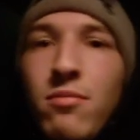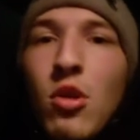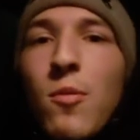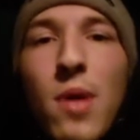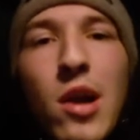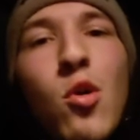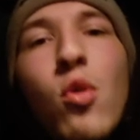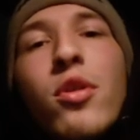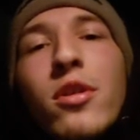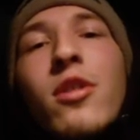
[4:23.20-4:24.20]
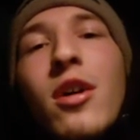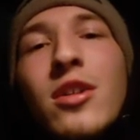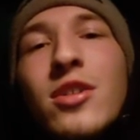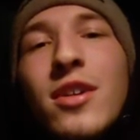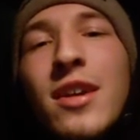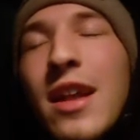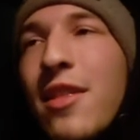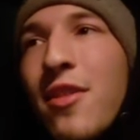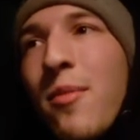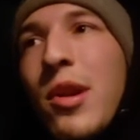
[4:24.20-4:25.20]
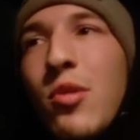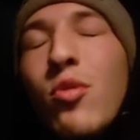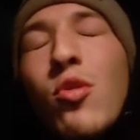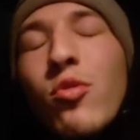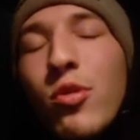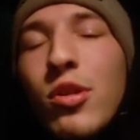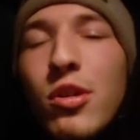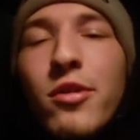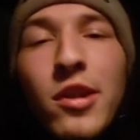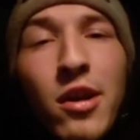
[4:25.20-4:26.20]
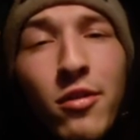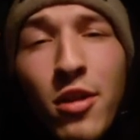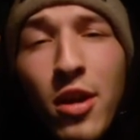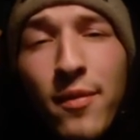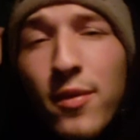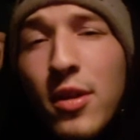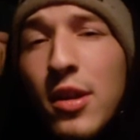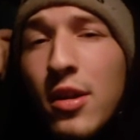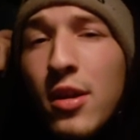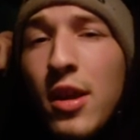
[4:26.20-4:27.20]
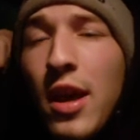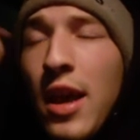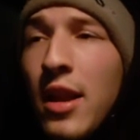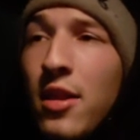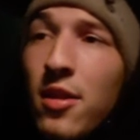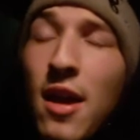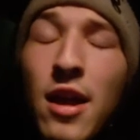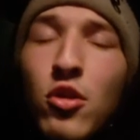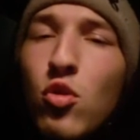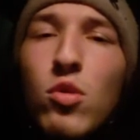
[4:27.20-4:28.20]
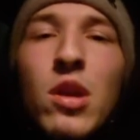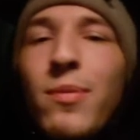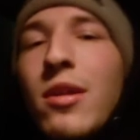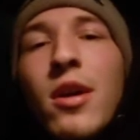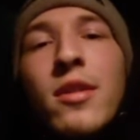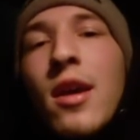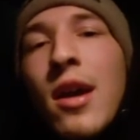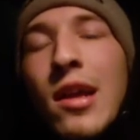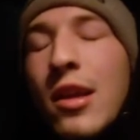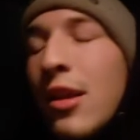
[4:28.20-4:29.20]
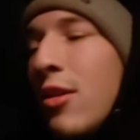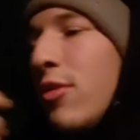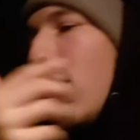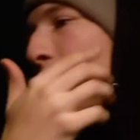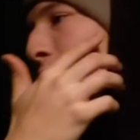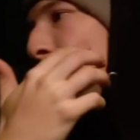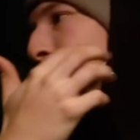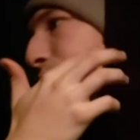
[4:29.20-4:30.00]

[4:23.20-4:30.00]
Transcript: they're probably holding a grudge against somebody who's doing really good right now in life. And it's sad. You don't want to be like that. So